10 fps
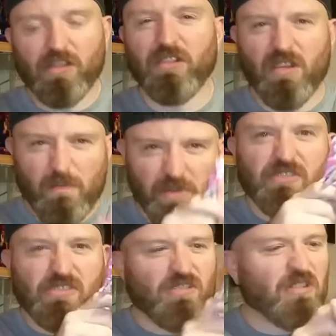oh look, but
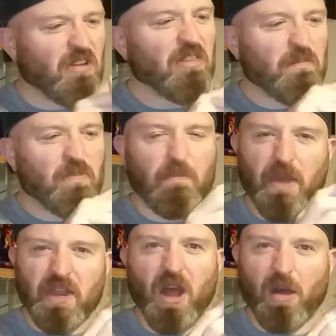she's not got the
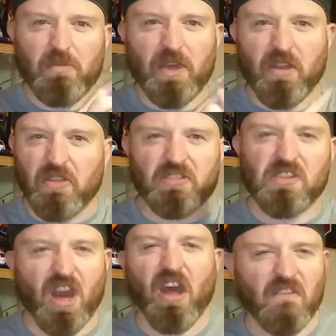paint up there, the
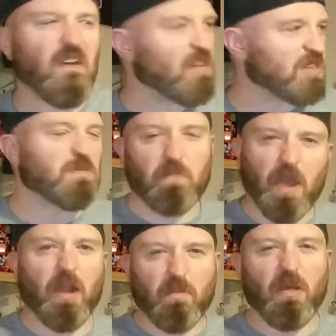Takara version's
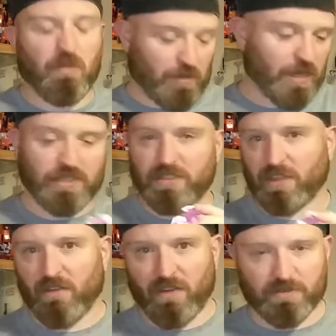better, but well, that is the
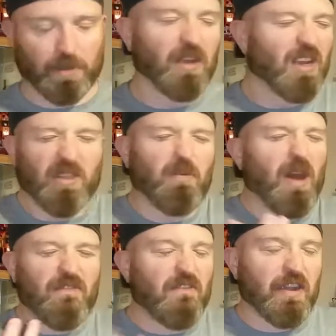Takara version, but the
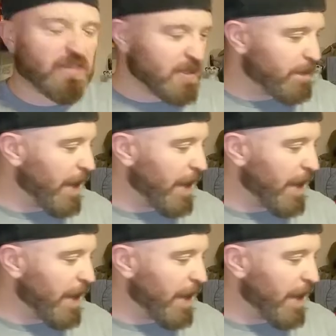whatever version's